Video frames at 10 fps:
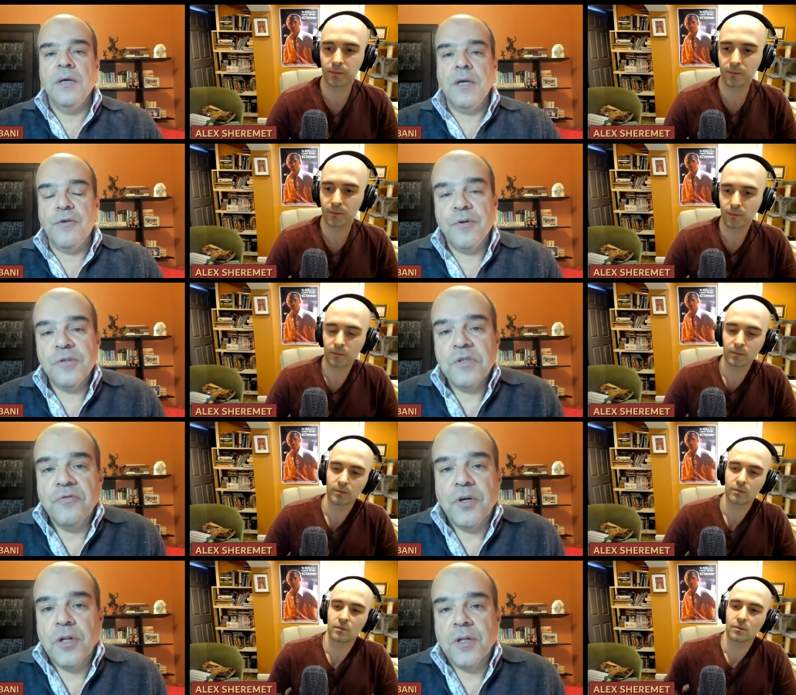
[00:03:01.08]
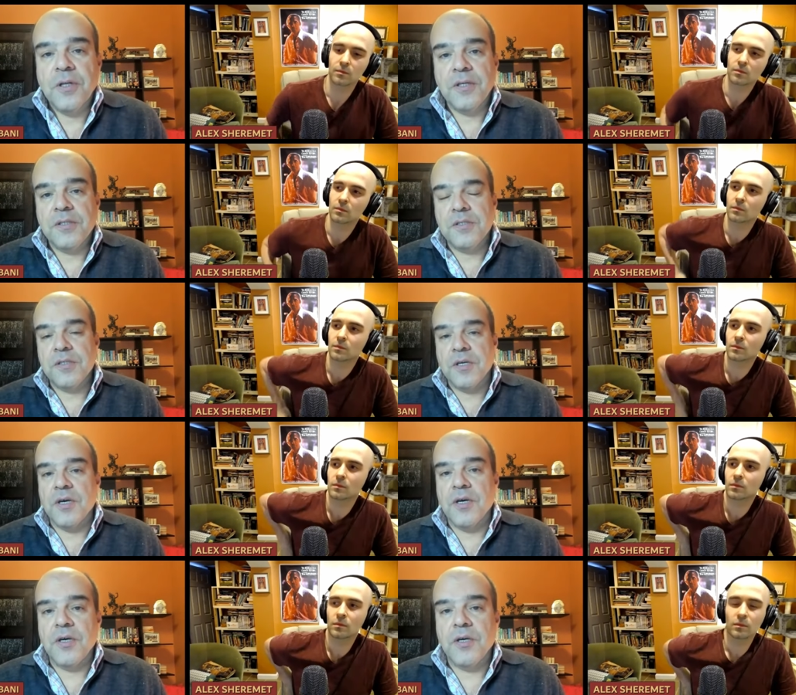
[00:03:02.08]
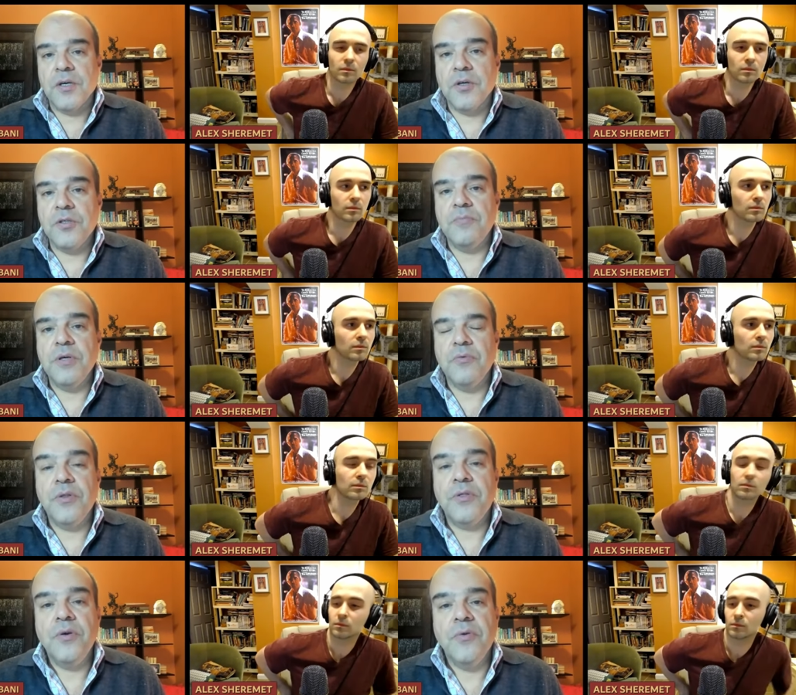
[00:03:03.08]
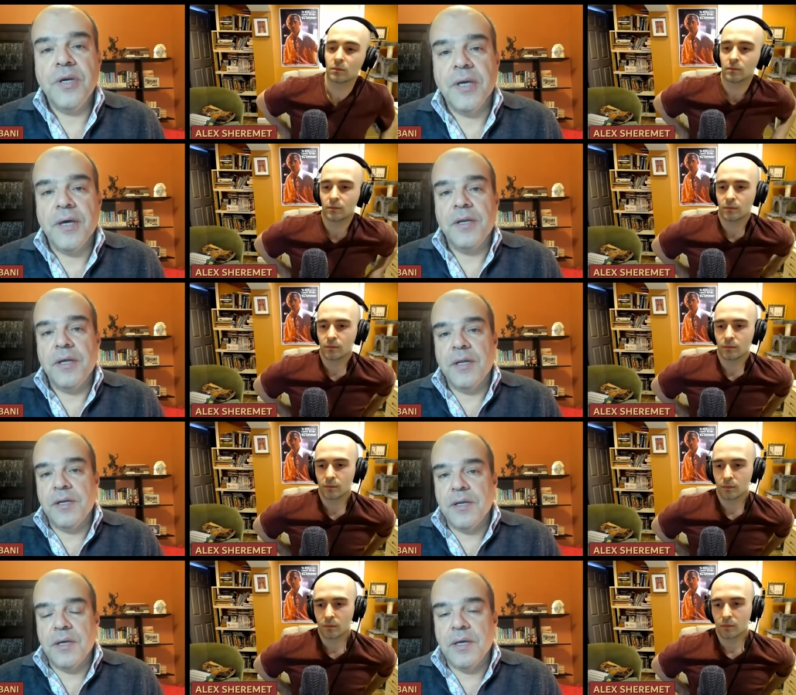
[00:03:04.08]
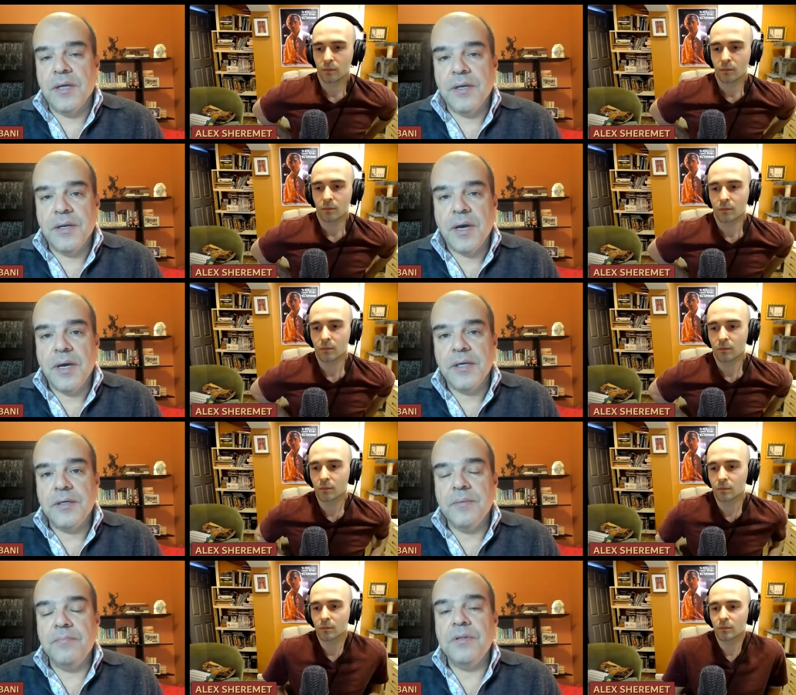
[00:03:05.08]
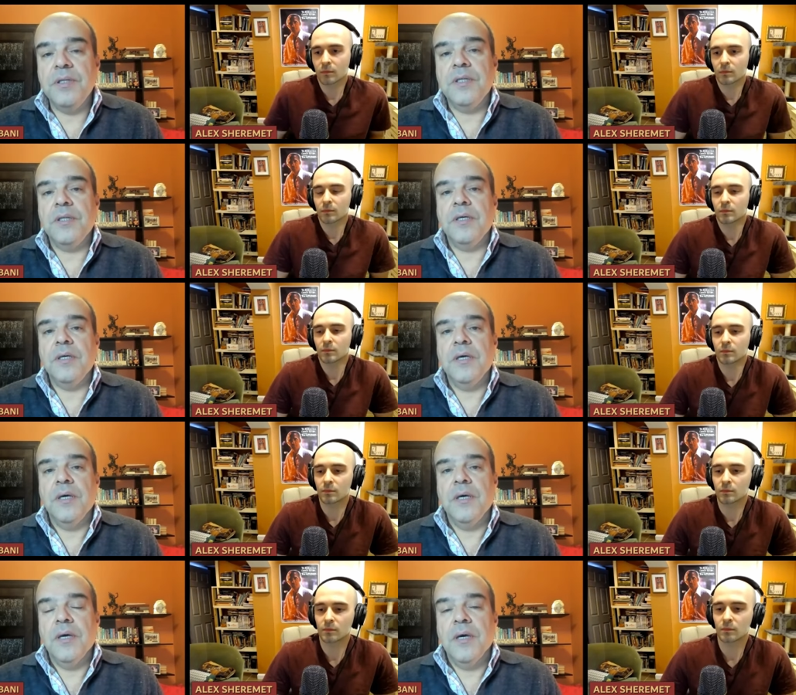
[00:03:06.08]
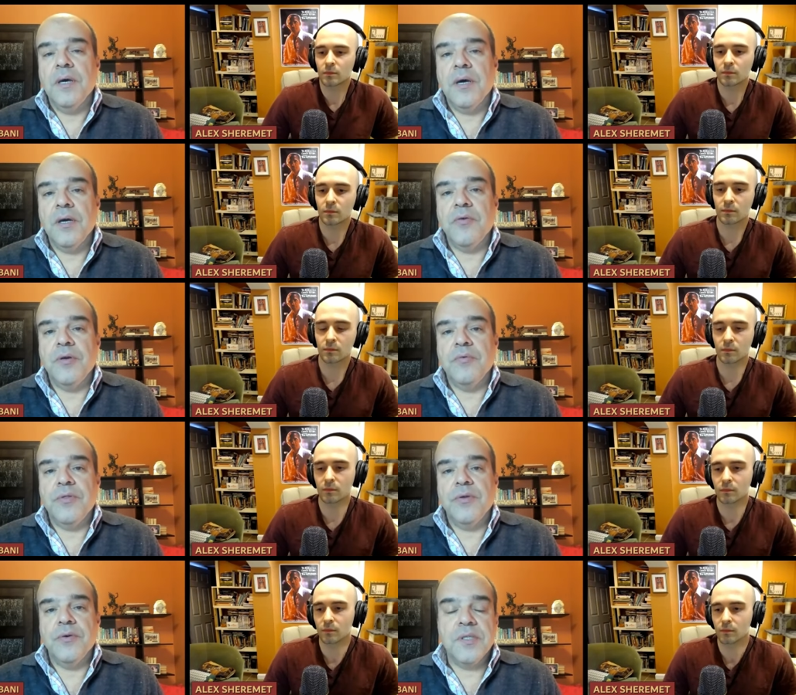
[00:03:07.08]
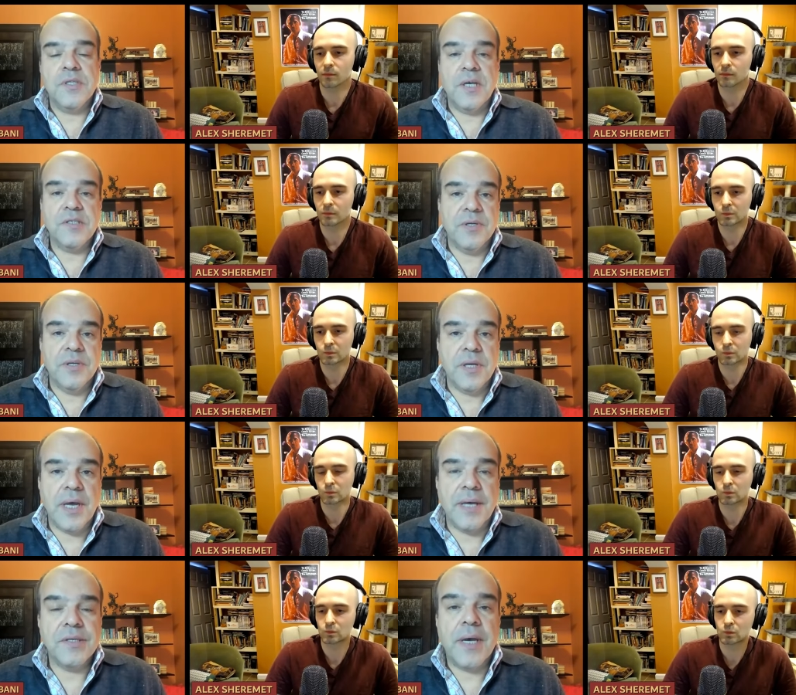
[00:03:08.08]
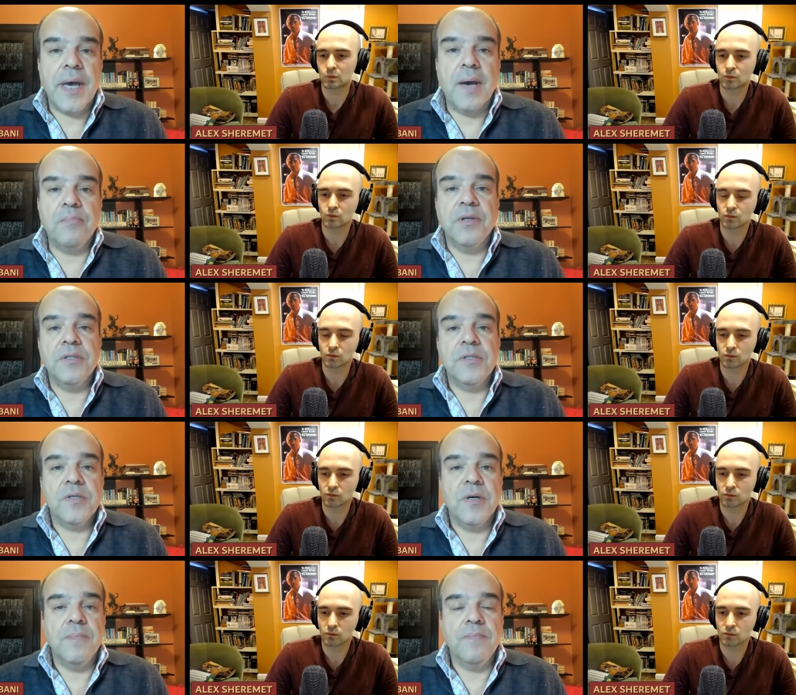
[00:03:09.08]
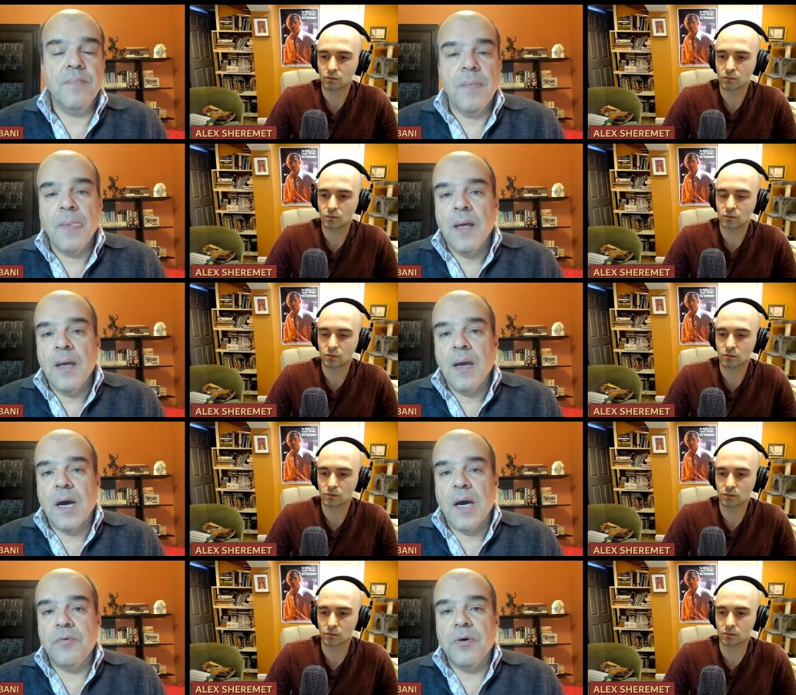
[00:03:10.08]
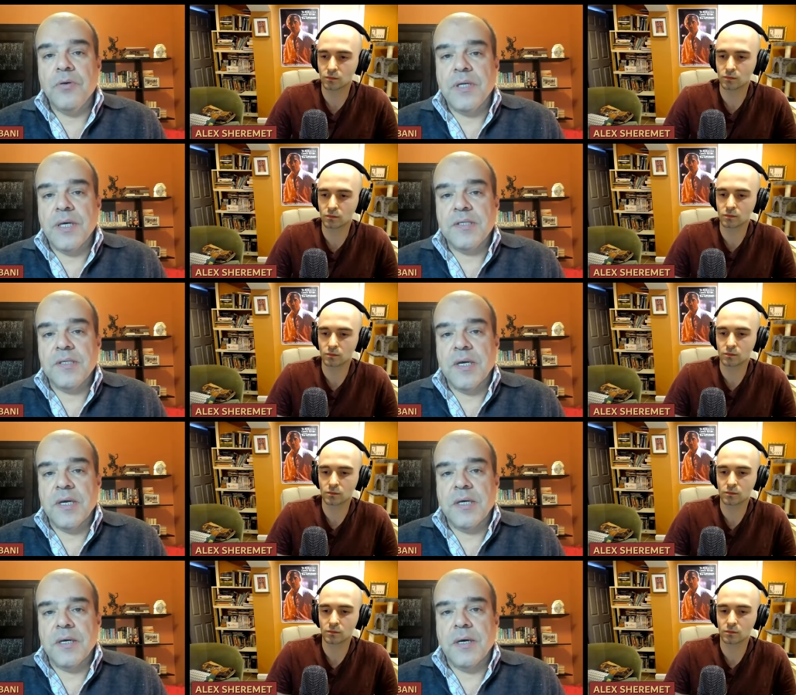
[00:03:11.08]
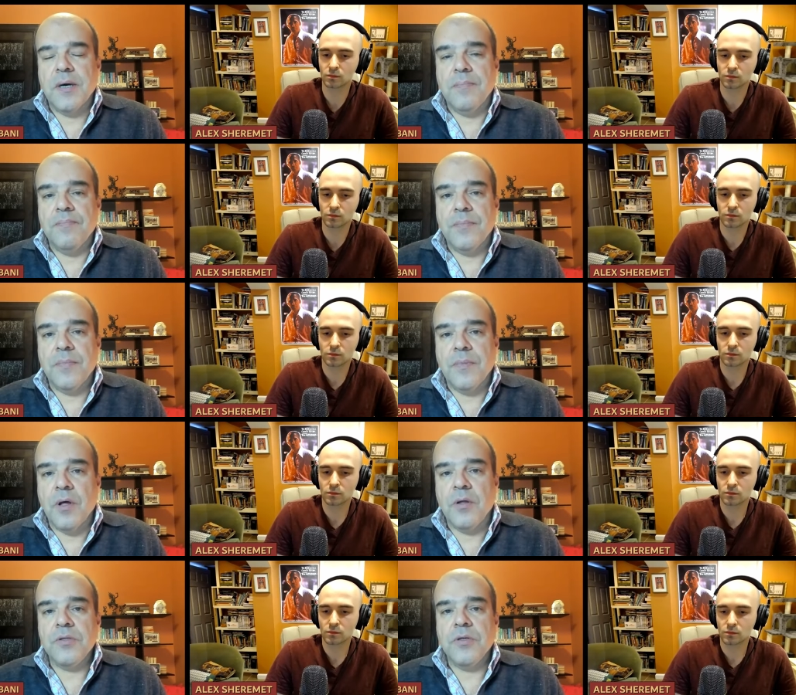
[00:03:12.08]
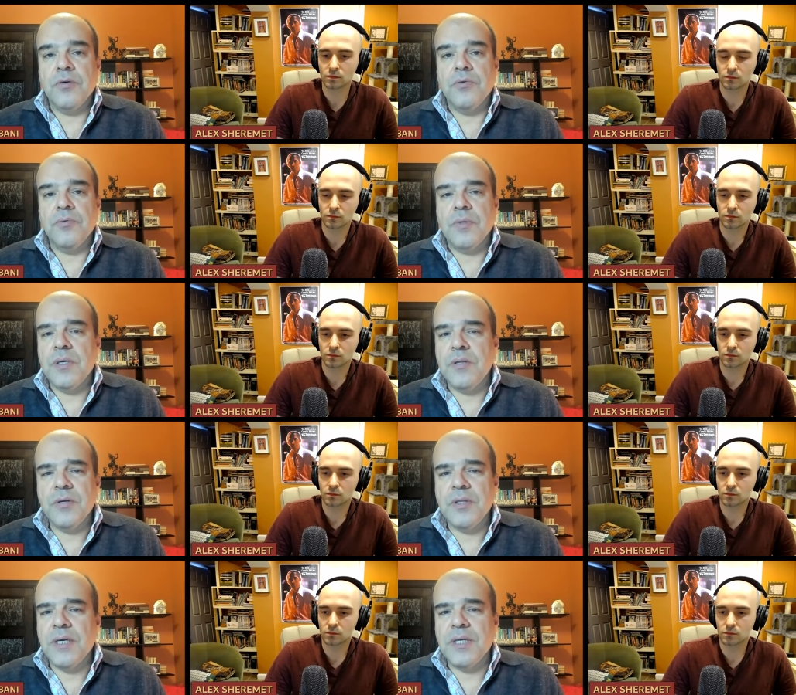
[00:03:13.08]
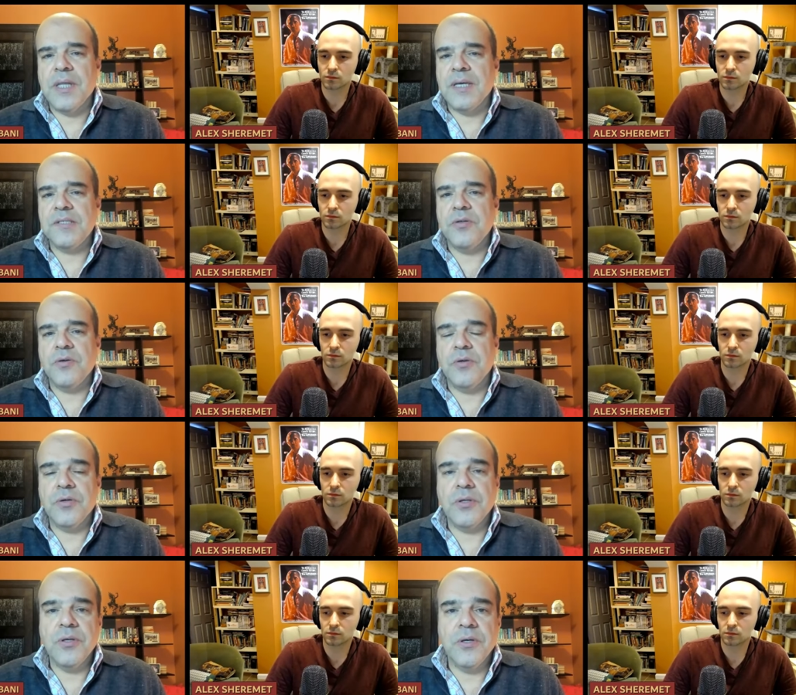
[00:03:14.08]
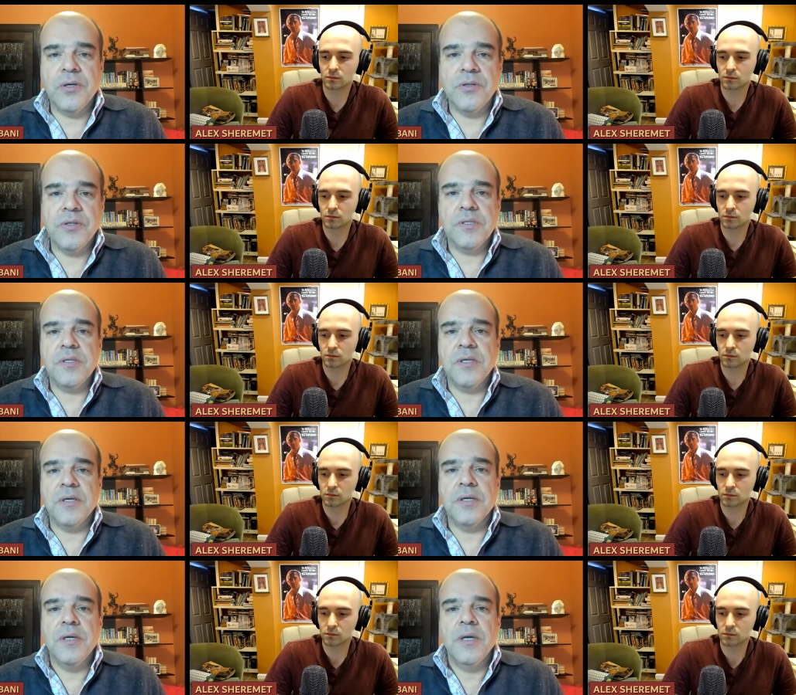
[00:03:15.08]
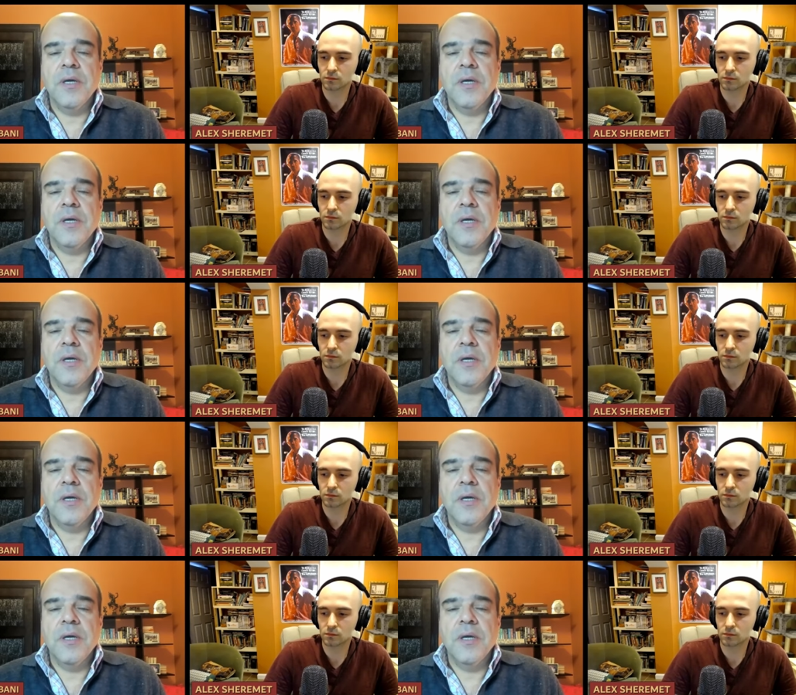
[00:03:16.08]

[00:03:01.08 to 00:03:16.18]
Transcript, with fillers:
Speaker 1: Yeah, first of all, it's uh, good to be with you again, and and I completely agree with your assessment. As it happens, um, I wrote an essay um, also either late last year or earlier this year